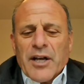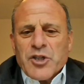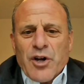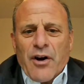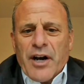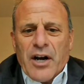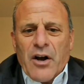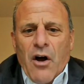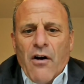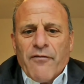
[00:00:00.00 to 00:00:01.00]
started in
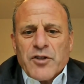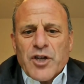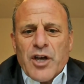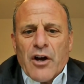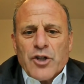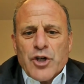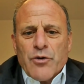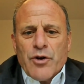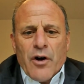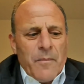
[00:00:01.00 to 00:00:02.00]
golf as a young
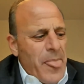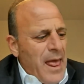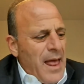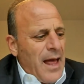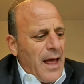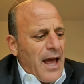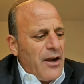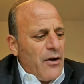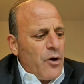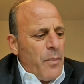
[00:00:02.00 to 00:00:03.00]
junior. I
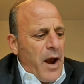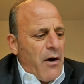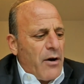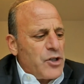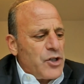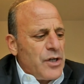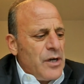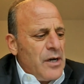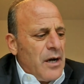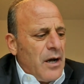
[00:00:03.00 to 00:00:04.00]
know your parents,
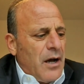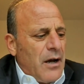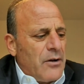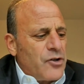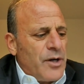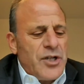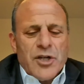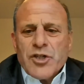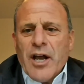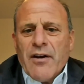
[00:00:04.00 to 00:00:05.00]
Tracy
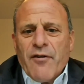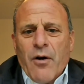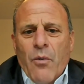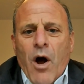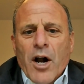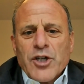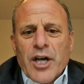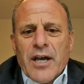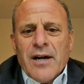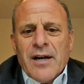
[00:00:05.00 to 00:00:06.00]
and Jennifer, are
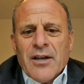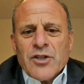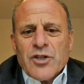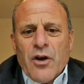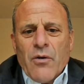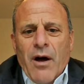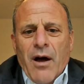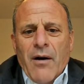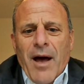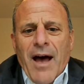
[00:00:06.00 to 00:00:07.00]
watching. So
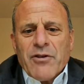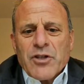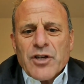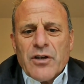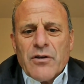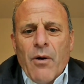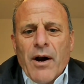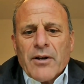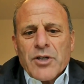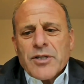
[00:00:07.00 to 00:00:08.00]
obviously you
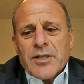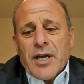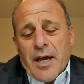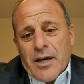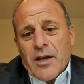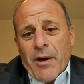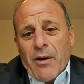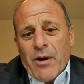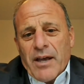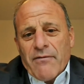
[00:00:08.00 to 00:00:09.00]
want to, just as a hint, you might
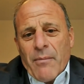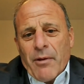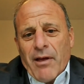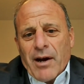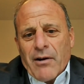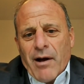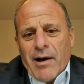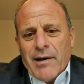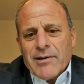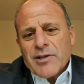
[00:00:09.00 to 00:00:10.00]
want to give them a lot of
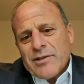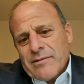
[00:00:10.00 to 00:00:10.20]
credit. Just